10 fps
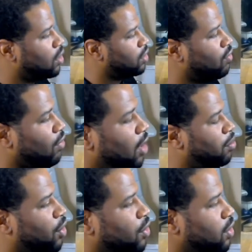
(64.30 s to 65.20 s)
the right
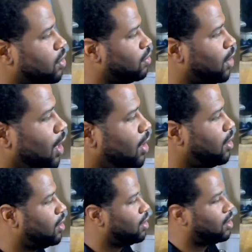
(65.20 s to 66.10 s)
person, okay?
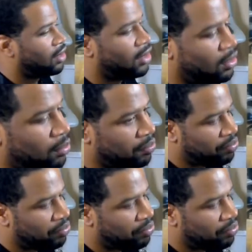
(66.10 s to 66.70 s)
Um,